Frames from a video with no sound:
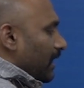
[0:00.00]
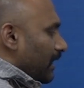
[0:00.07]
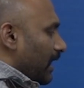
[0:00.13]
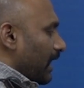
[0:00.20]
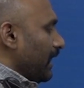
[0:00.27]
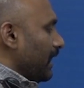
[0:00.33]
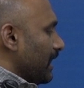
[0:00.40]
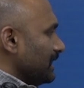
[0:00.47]

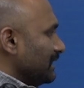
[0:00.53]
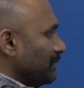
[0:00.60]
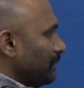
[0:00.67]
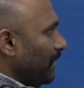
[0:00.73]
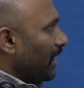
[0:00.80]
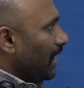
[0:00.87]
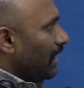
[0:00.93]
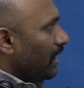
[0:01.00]

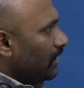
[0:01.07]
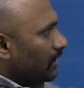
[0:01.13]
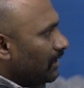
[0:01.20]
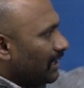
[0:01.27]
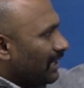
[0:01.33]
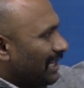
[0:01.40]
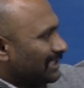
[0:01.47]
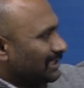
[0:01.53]
CRISPR,
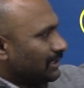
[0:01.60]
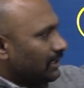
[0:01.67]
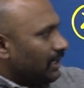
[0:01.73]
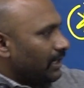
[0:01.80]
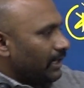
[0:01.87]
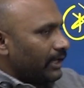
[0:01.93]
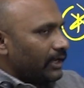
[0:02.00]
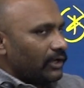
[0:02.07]

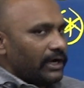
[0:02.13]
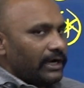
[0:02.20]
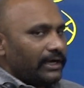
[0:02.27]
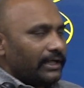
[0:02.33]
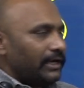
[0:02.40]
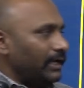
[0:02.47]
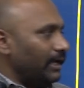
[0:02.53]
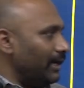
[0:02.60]
clustered
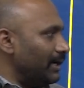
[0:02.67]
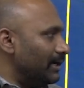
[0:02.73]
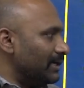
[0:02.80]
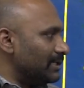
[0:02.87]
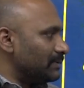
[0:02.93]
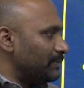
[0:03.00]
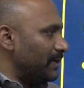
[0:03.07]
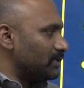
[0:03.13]
regulatory
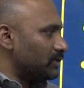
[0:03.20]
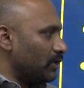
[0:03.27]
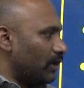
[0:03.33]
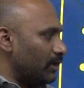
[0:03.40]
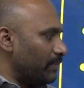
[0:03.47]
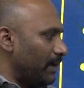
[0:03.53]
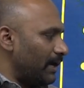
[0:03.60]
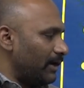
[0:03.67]
interspaced
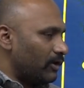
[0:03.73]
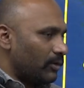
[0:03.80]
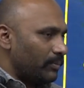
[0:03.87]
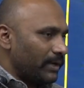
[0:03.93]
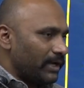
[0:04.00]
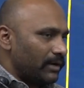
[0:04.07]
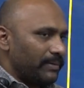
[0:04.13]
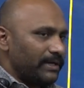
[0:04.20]
short
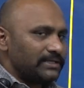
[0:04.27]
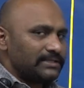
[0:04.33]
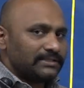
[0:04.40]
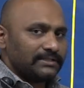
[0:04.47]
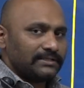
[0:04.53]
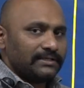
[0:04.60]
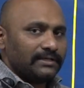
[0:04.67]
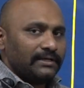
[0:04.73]
palindromic
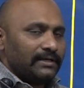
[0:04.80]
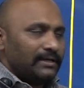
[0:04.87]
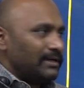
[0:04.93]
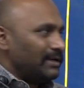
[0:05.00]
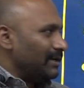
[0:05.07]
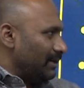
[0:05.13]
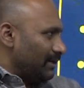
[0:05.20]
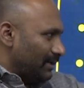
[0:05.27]
repeats.
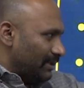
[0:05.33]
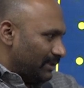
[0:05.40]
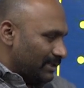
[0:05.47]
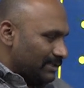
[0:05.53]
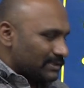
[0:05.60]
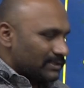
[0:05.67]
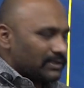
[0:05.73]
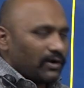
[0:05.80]

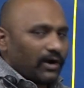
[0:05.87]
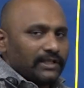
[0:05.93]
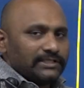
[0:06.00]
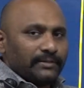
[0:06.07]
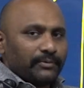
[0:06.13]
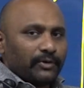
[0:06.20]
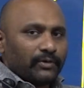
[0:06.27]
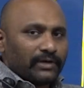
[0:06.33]
This
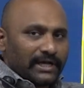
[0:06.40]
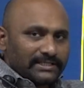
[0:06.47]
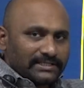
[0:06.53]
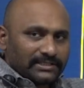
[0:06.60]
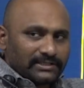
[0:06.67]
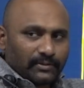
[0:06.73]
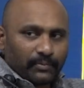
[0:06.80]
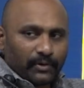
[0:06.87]
concept
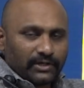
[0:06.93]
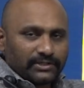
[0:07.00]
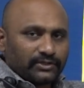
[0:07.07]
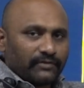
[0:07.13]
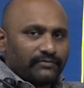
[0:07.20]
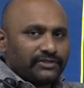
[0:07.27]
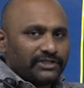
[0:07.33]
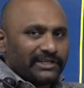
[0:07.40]
utilizes the process
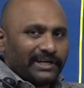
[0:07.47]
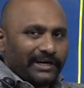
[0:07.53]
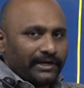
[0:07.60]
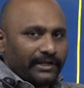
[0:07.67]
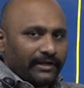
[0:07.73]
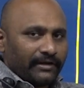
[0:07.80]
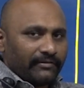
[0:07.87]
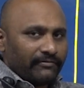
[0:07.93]
of gene
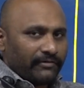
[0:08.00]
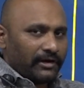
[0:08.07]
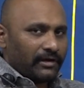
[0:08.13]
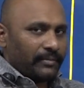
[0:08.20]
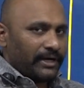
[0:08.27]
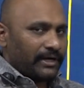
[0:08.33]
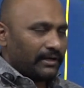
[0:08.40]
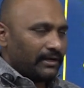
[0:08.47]
editing
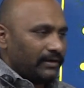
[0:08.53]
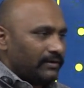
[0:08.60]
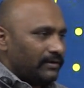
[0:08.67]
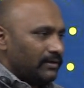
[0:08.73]
fundamentally.